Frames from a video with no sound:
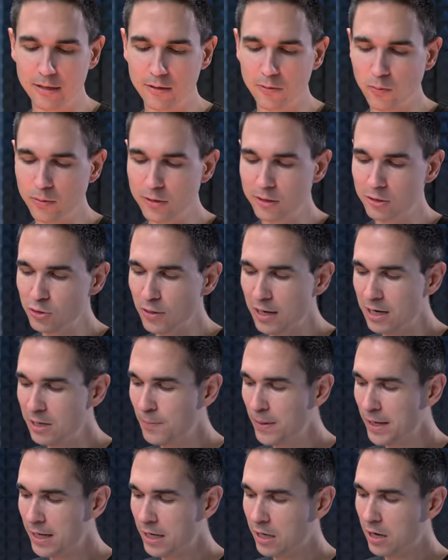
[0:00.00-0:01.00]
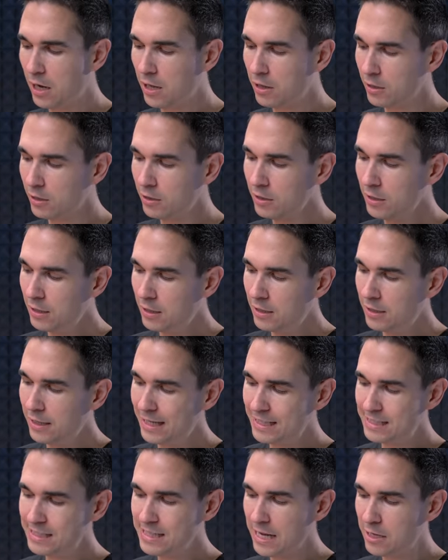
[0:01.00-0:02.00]
When you're trying to pick a color,
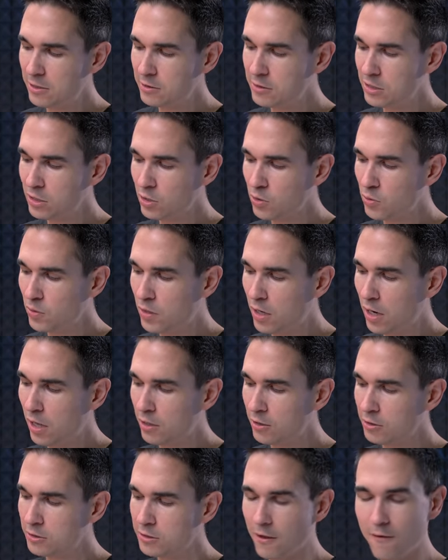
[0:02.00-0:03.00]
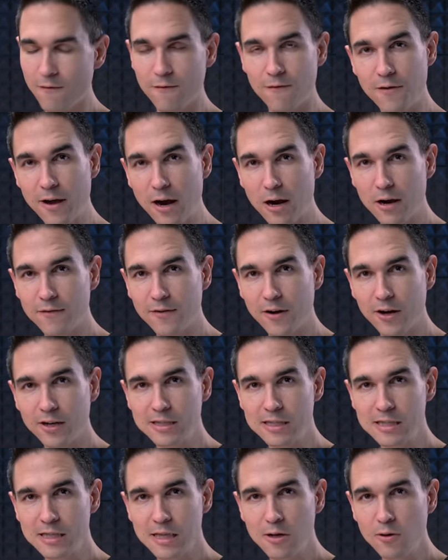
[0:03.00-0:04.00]
it cycles through colors very, very
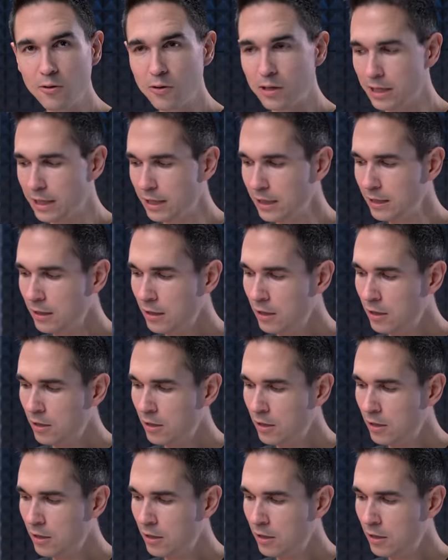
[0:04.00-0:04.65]
slowly